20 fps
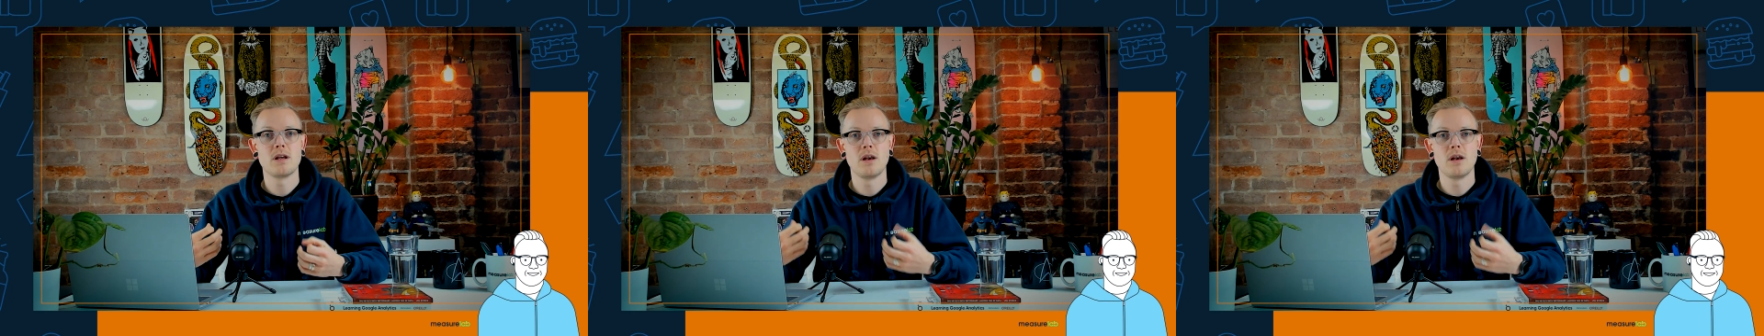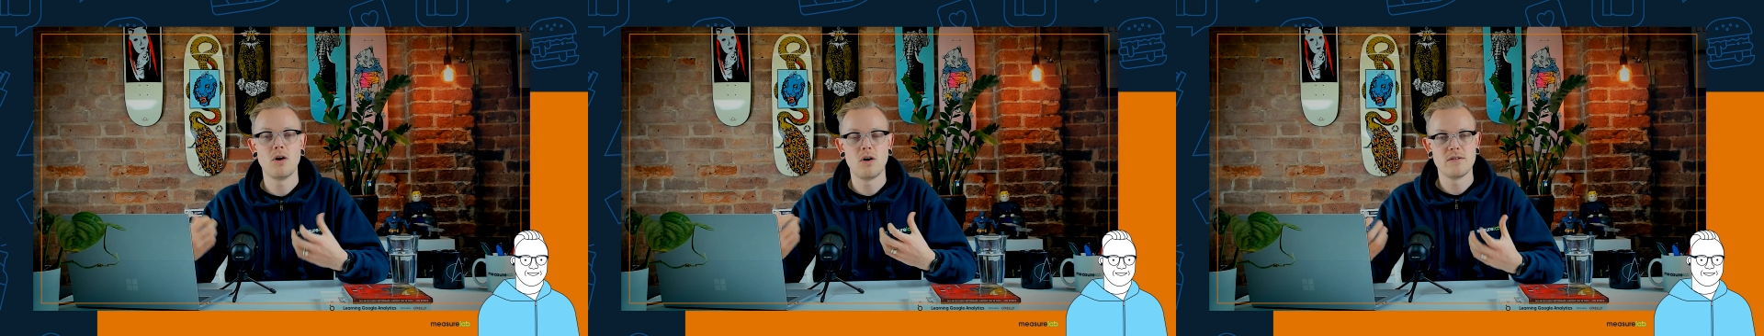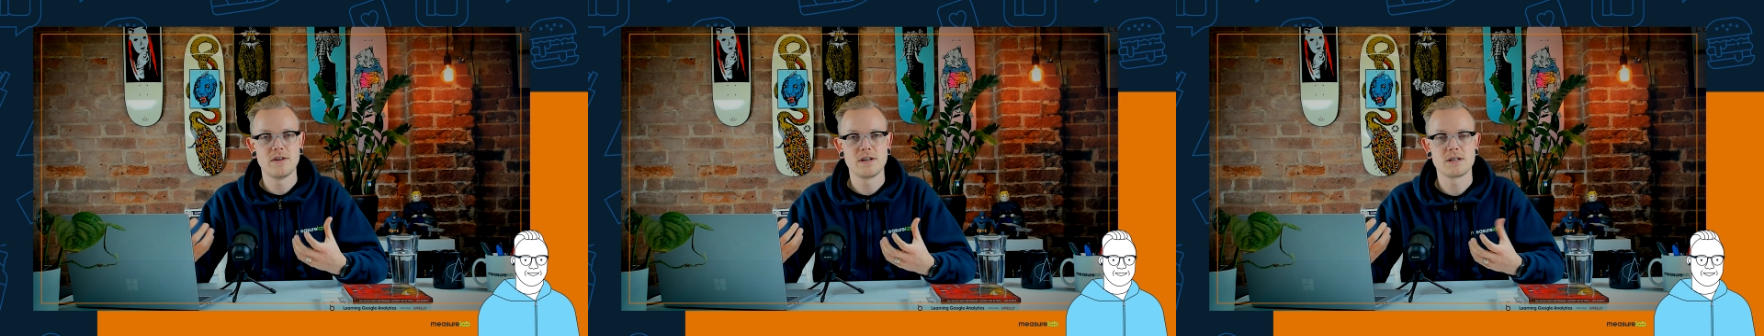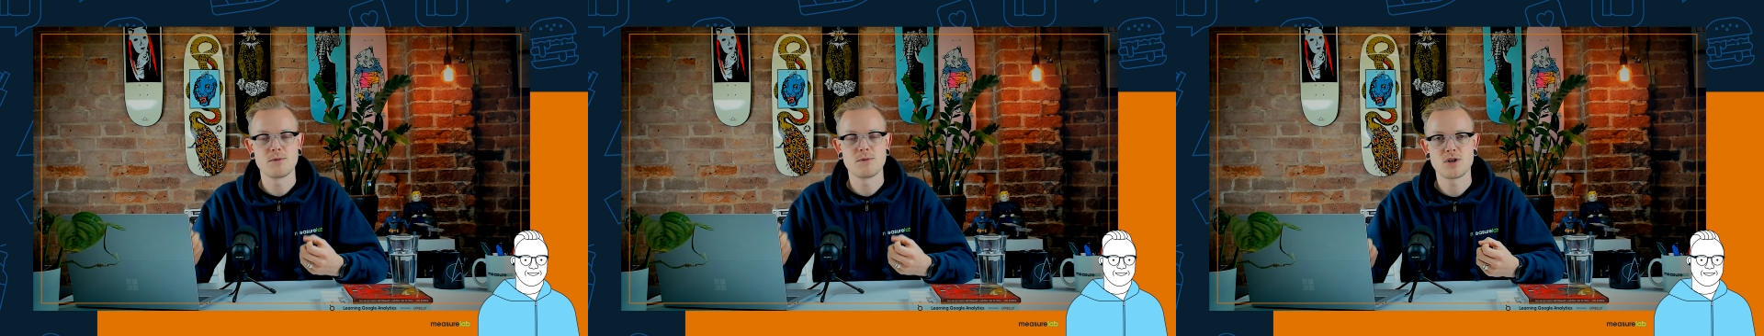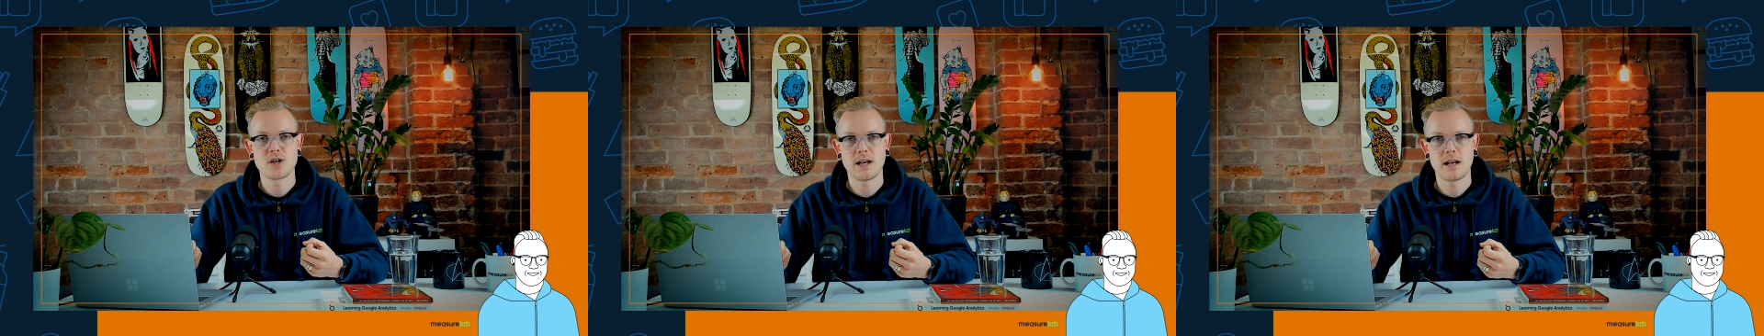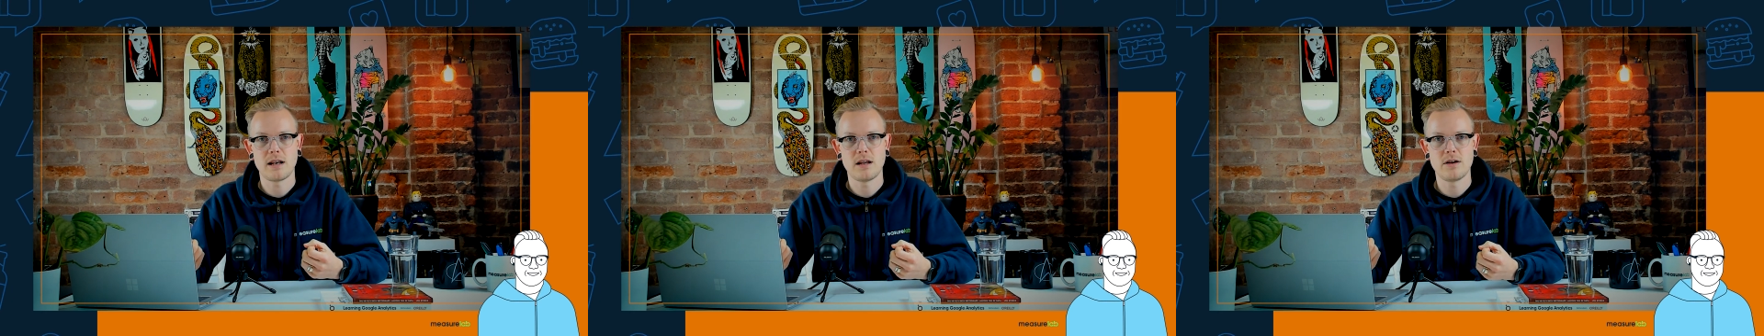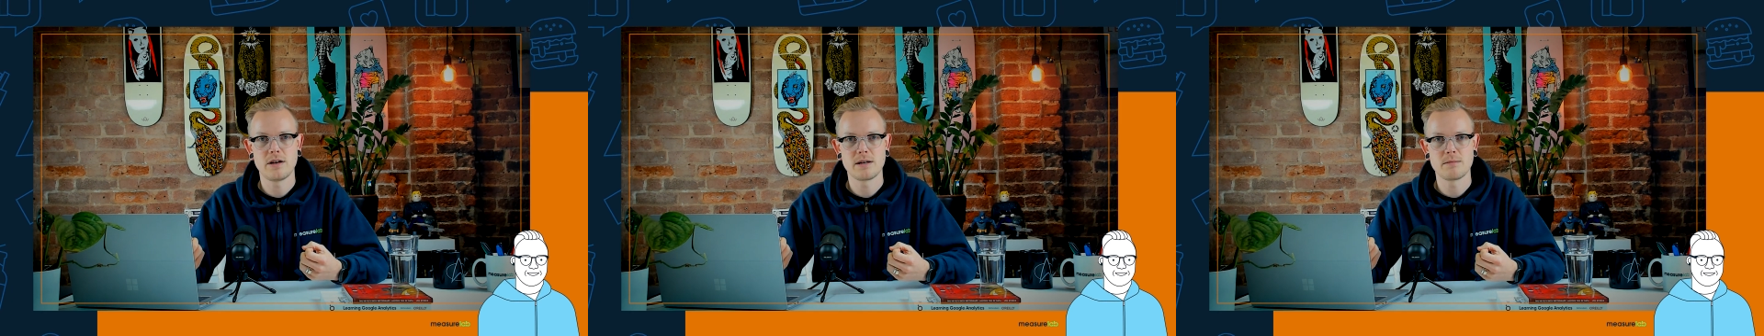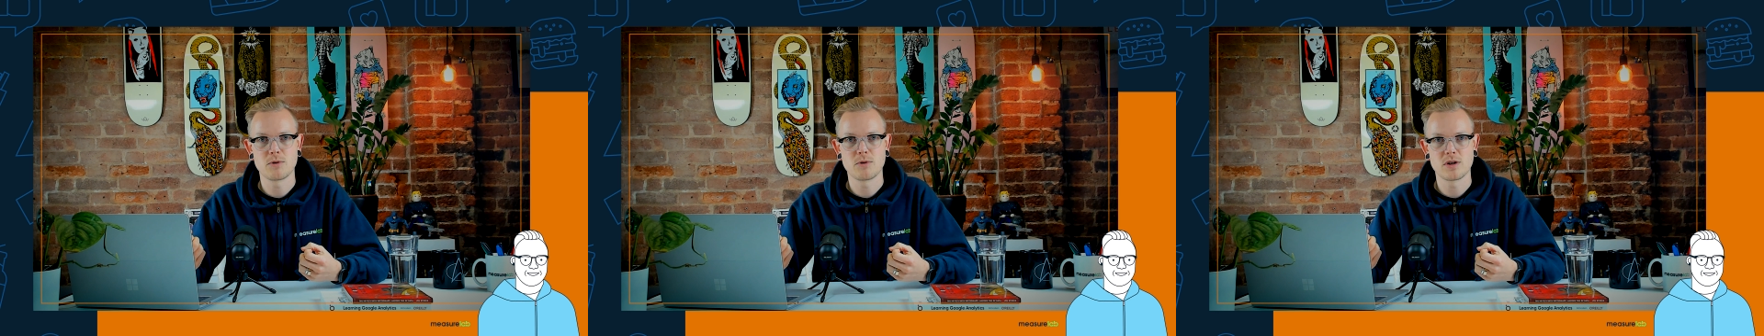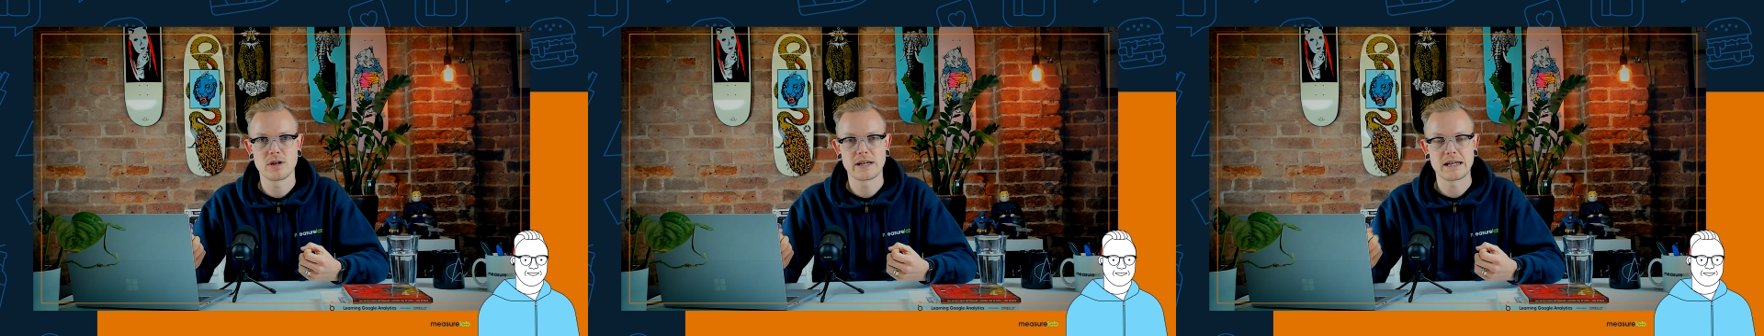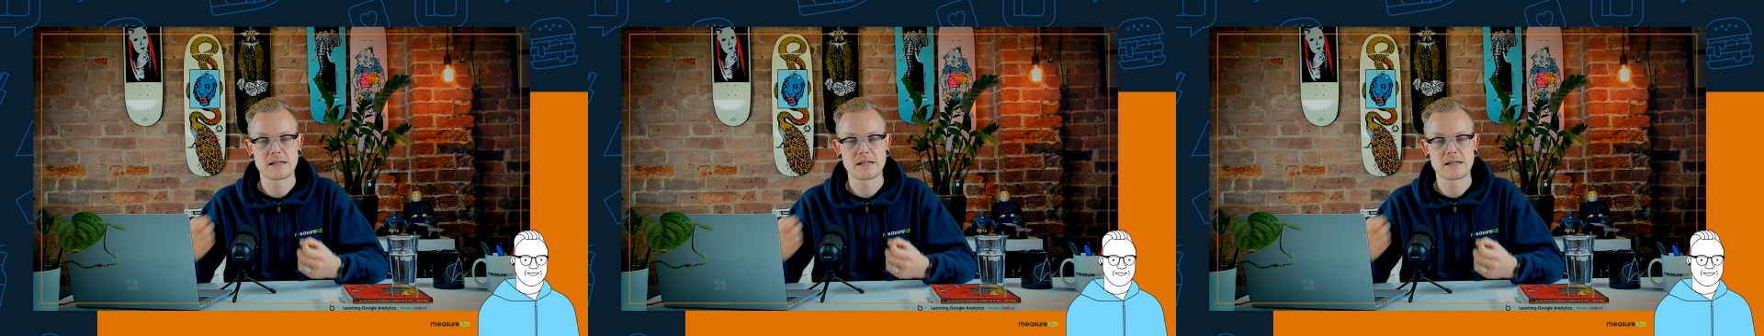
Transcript: a lot of its machine learning modeling,